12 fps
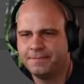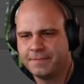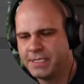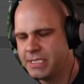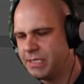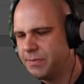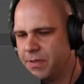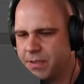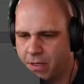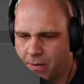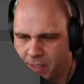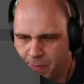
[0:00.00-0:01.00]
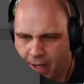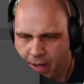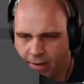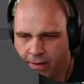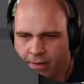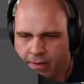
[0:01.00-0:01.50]
Simple is always
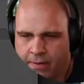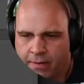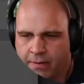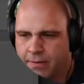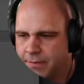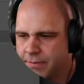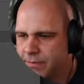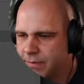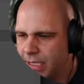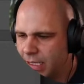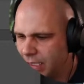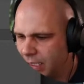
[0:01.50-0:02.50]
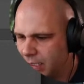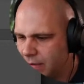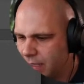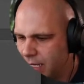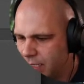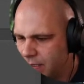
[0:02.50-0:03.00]
better. At least
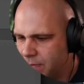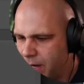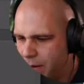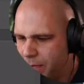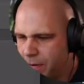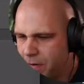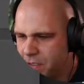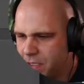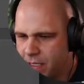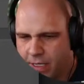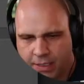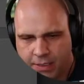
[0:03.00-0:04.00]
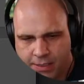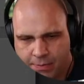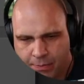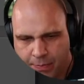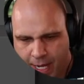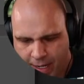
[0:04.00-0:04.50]
that's my approach to things.
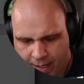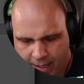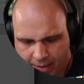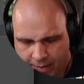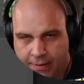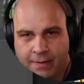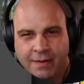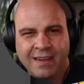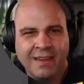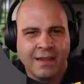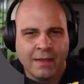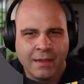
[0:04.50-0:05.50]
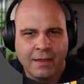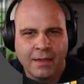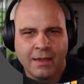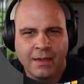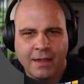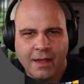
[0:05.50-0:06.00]
But
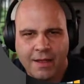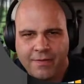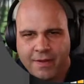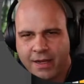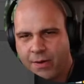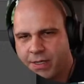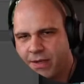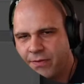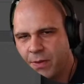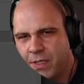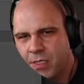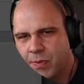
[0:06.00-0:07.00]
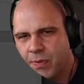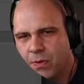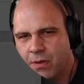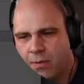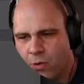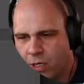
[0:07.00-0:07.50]
I feel like I always have to
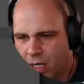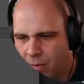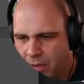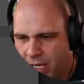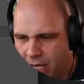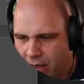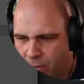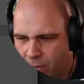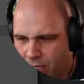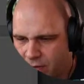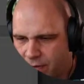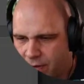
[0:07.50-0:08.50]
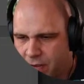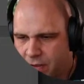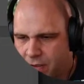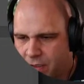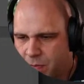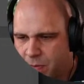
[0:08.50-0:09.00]
explore the more complicated ways
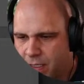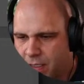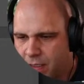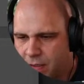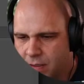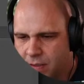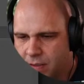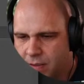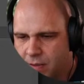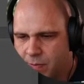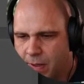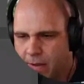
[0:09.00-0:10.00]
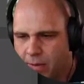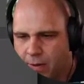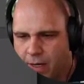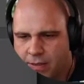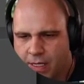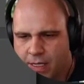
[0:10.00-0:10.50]
first, just because it's part of the
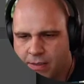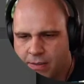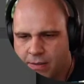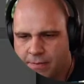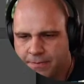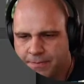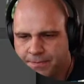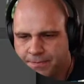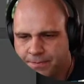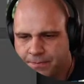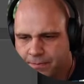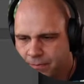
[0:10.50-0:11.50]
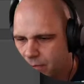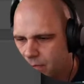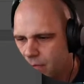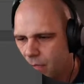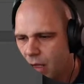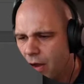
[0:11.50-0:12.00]
process.
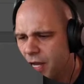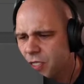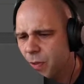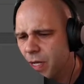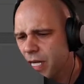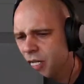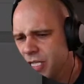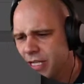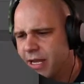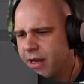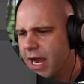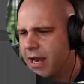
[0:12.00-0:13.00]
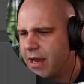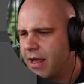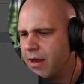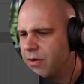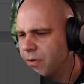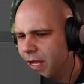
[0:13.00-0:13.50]
All right, so what I just did there, I had
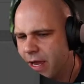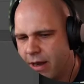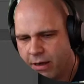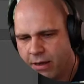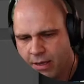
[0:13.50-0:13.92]
a new layer.